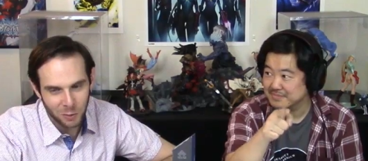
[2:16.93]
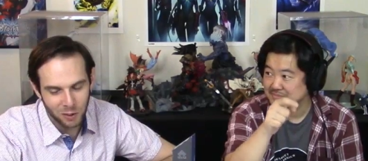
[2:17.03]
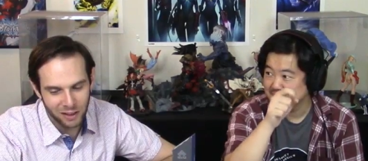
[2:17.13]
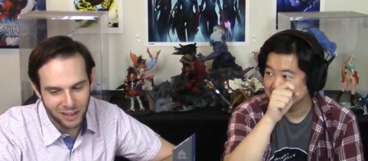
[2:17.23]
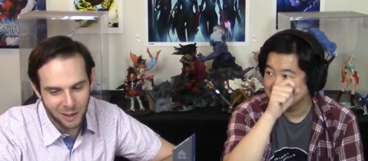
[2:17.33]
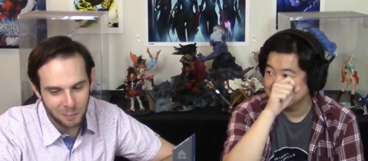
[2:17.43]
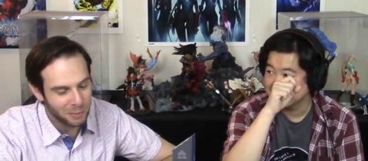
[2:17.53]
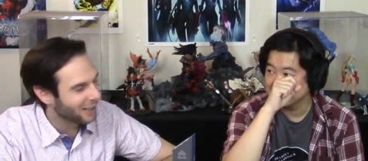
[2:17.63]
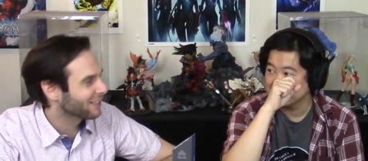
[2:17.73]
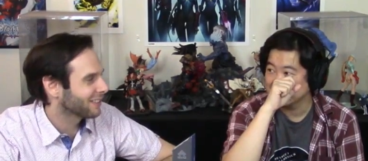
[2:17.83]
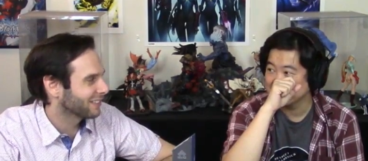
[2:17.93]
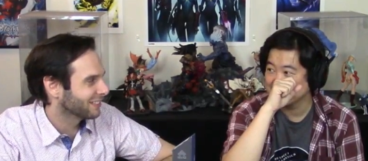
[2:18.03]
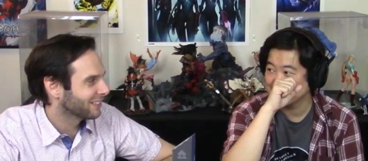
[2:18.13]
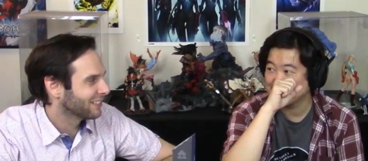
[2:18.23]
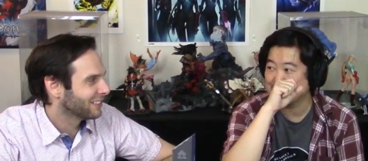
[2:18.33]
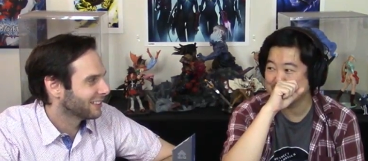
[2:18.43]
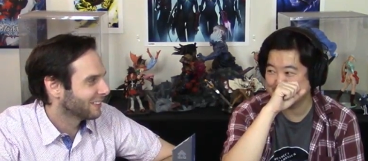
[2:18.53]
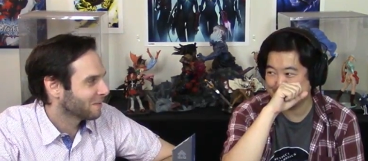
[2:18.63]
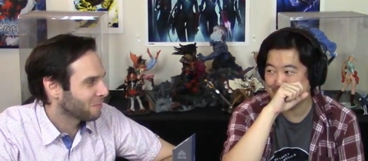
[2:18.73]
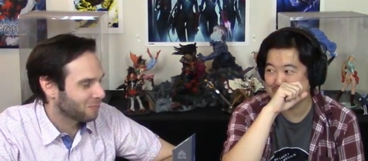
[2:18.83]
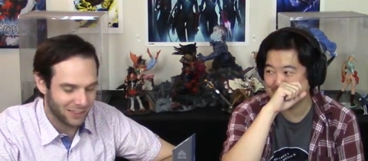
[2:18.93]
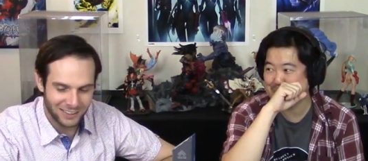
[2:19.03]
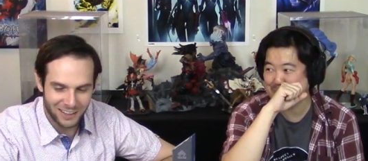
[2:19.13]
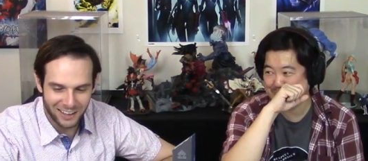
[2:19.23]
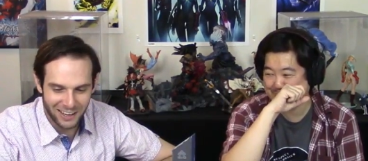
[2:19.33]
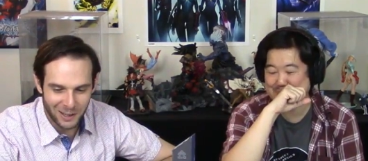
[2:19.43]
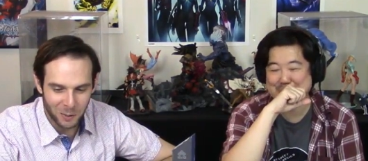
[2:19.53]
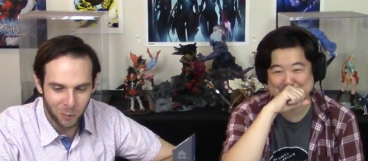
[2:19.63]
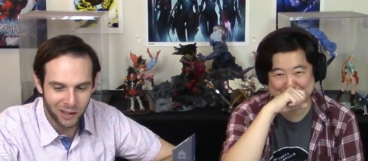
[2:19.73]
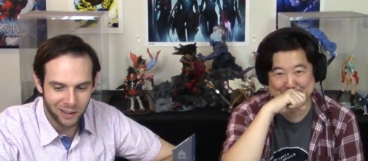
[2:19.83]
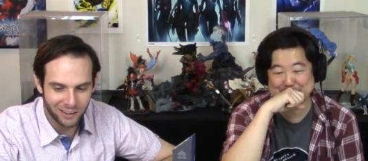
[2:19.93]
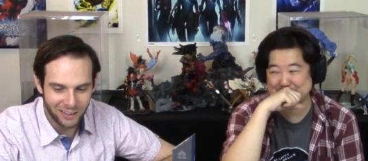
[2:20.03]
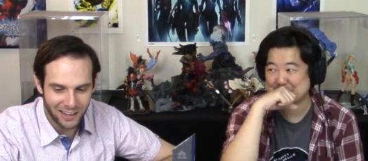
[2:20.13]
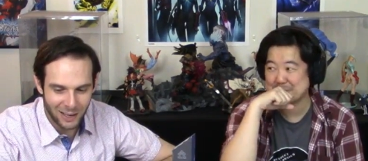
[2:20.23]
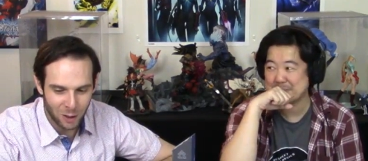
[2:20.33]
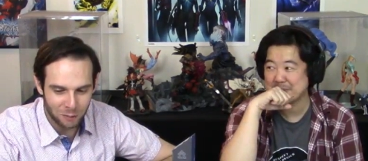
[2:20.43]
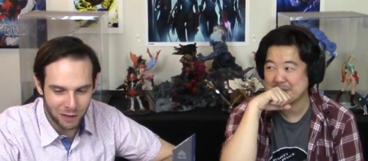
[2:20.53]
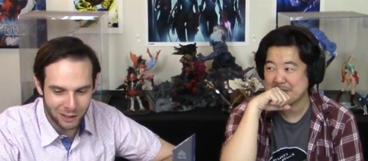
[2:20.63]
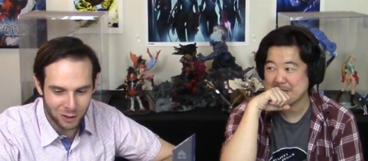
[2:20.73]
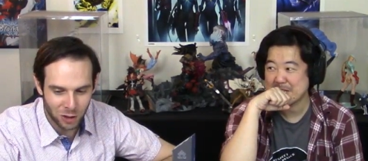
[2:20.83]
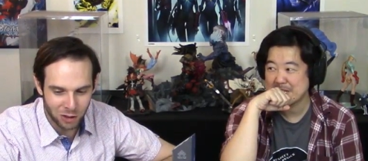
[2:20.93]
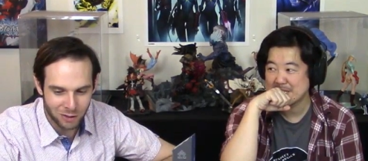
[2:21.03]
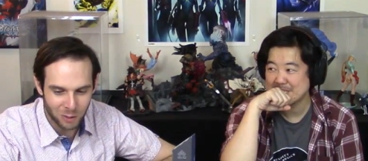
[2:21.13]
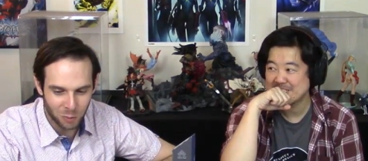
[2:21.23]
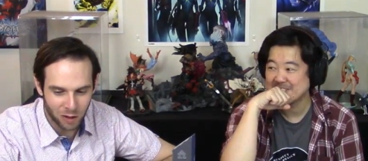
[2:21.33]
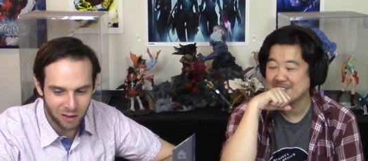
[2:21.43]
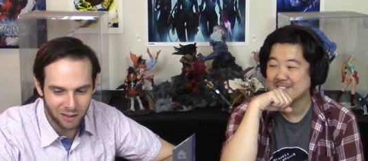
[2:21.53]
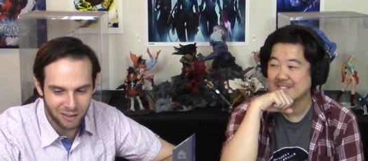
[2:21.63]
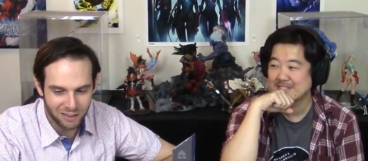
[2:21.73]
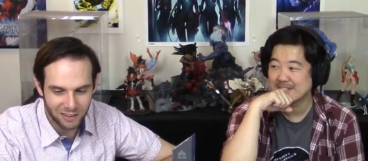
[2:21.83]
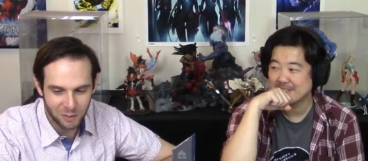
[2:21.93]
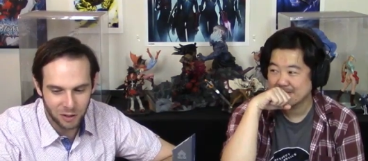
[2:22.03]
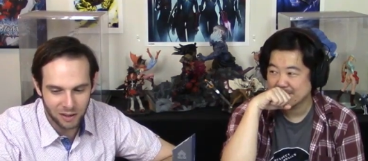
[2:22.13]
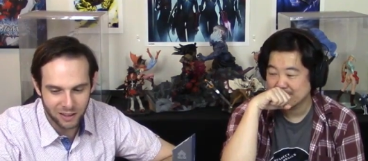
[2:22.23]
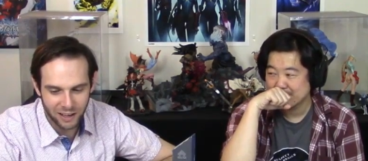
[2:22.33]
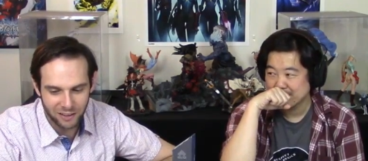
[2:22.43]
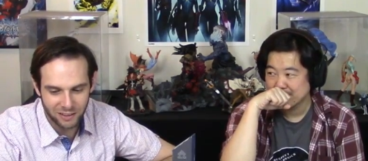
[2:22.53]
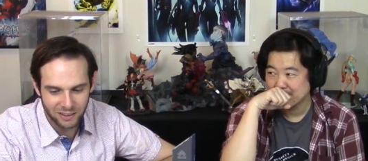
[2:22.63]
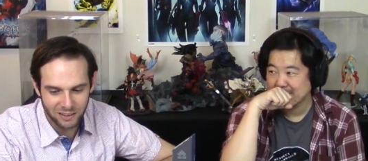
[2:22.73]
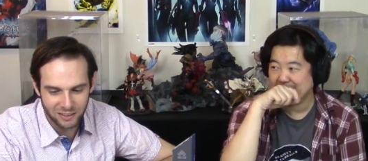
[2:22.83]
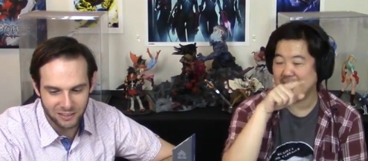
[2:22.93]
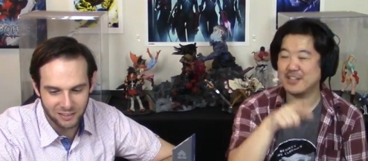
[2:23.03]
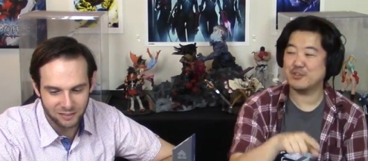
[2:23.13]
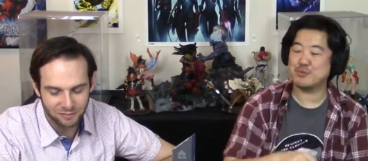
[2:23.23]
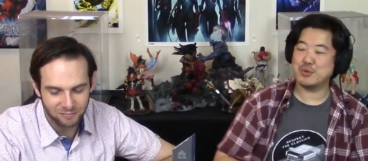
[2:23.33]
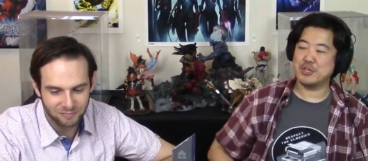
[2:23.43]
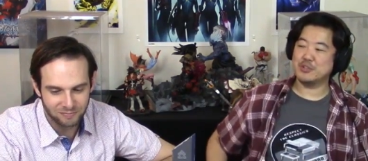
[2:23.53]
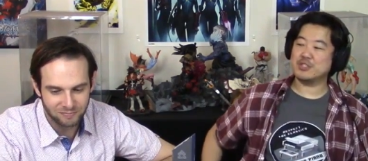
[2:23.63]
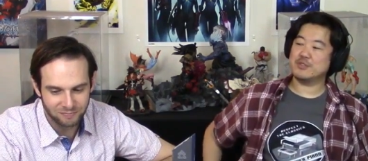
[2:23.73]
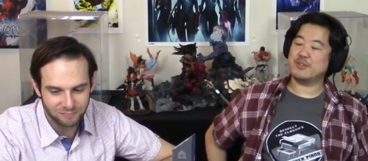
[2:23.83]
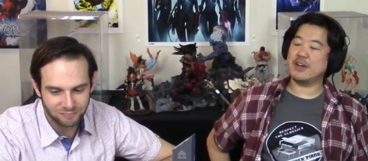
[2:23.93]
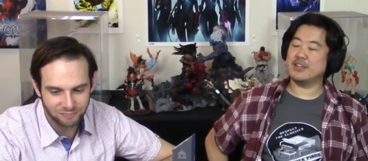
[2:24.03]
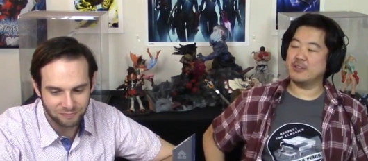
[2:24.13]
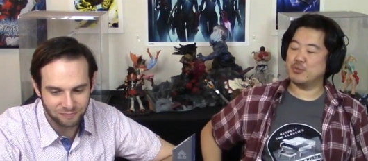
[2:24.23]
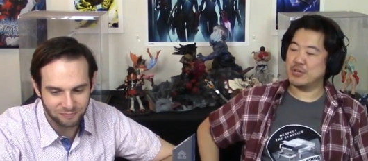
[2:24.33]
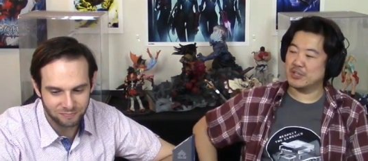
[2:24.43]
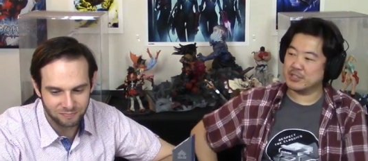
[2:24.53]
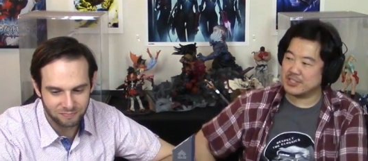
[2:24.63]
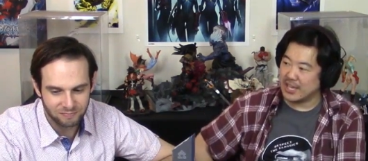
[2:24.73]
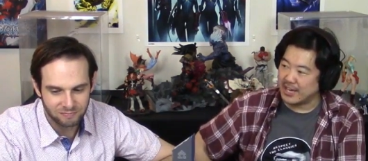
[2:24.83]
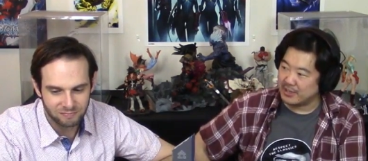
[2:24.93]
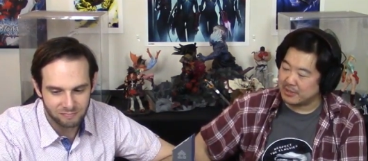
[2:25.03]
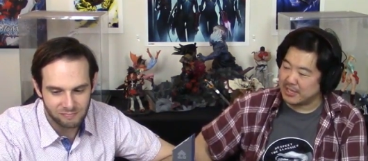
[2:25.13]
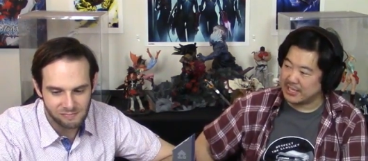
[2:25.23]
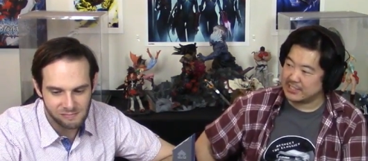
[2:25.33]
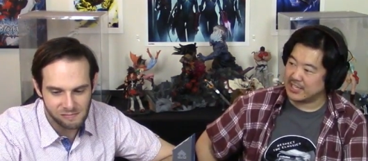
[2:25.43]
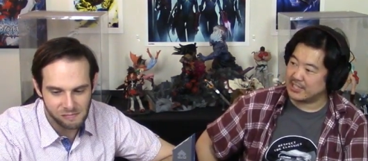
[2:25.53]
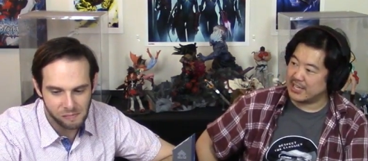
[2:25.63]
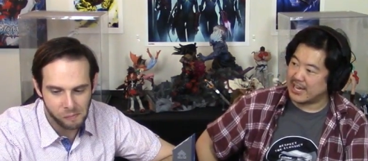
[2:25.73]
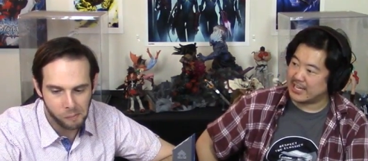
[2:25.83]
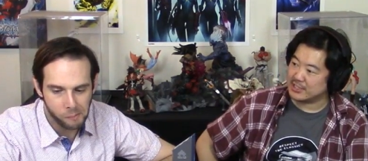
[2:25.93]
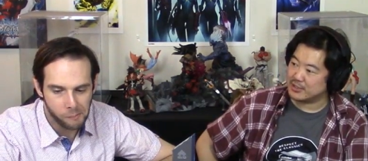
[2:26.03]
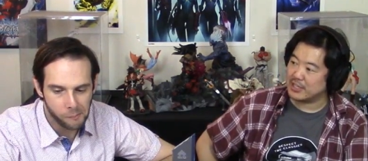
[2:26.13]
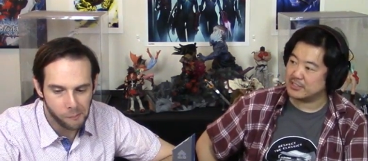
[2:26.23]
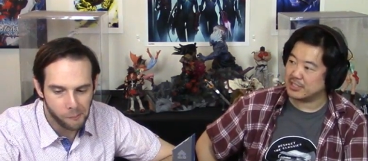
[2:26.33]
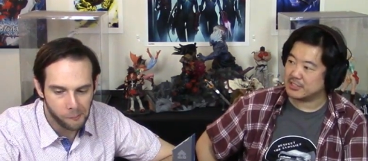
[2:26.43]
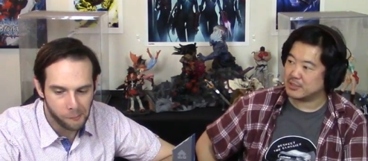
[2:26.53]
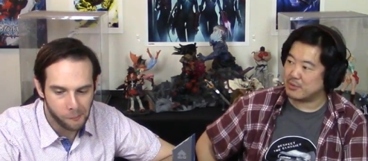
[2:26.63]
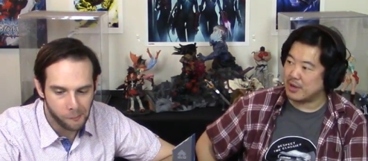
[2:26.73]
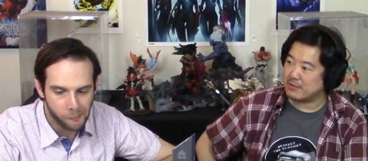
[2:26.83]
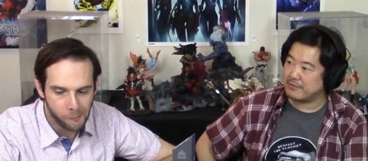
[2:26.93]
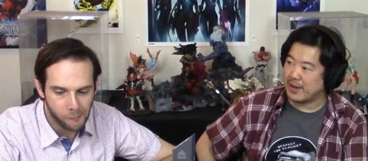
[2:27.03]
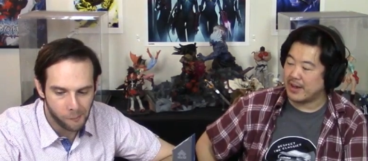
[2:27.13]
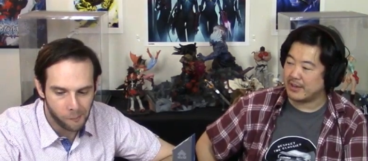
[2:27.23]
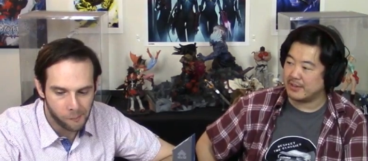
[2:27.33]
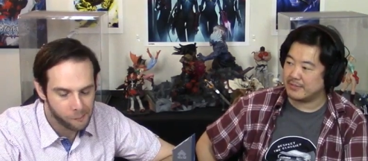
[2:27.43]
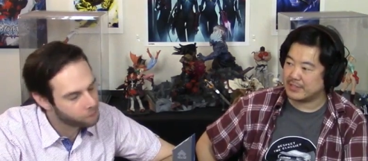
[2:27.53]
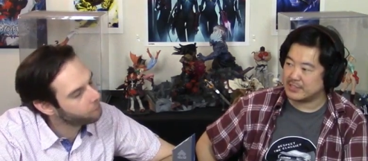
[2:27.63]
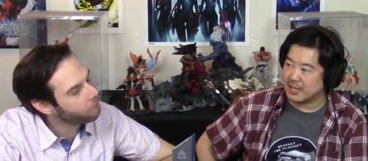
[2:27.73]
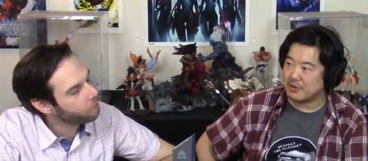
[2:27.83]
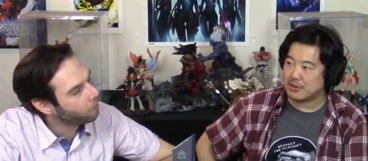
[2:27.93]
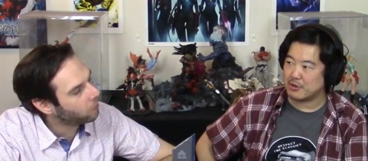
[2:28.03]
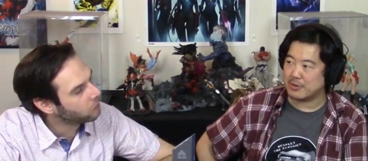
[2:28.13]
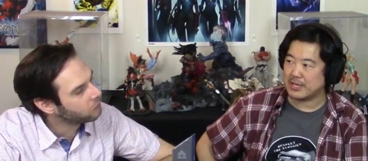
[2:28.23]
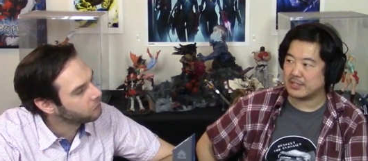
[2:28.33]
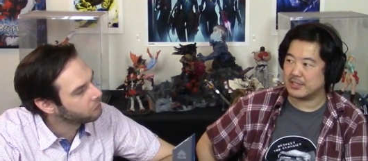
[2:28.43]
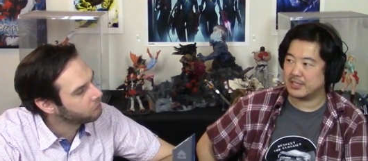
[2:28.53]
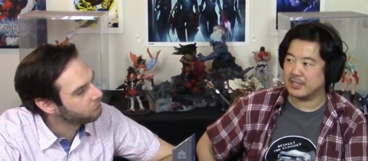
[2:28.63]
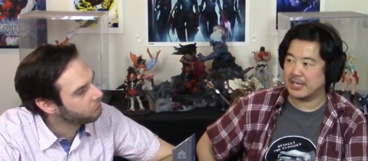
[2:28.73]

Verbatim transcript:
Speaker 1: with M Bison. Yeah, and then winner Echo Fox Justin Wong with Karen.
Speaker 2: And in the winners in the winner's side, when H K Dash and Justin Wong fought, if I saw it correctly,